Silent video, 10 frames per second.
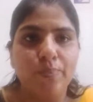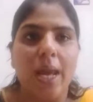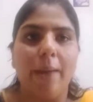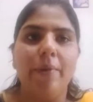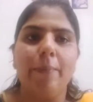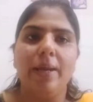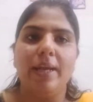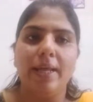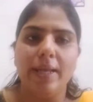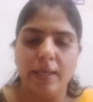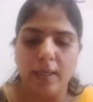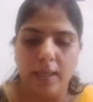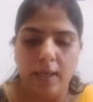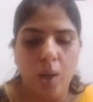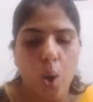I am repeating it
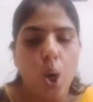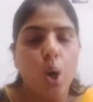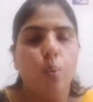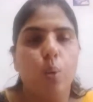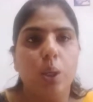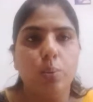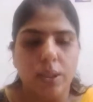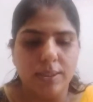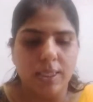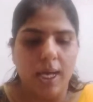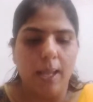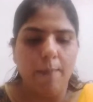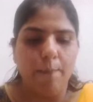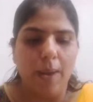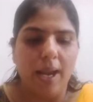again. What was the
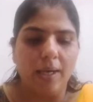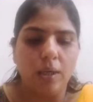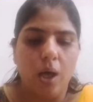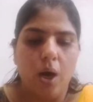impact